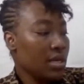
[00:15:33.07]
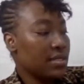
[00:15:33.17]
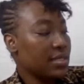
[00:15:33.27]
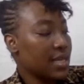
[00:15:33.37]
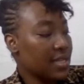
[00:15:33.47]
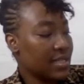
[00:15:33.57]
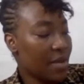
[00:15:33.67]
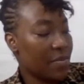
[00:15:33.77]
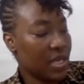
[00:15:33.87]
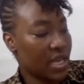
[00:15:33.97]
It says the
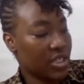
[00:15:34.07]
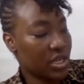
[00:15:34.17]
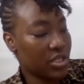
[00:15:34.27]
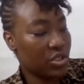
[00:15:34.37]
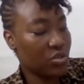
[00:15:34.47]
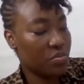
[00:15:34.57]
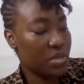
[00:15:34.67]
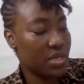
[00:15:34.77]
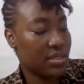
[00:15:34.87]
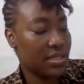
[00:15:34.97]
application should
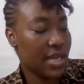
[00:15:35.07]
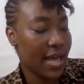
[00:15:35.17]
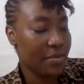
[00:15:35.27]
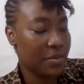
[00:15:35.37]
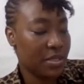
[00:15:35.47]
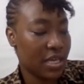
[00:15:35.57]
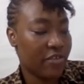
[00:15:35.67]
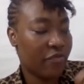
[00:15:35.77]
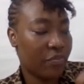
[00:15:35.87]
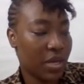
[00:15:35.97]
be typed,
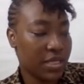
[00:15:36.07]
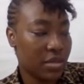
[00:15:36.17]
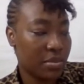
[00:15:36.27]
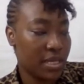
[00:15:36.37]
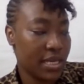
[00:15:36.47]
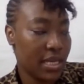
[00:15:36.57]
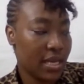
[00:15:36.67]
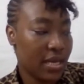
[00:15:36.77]
if possible,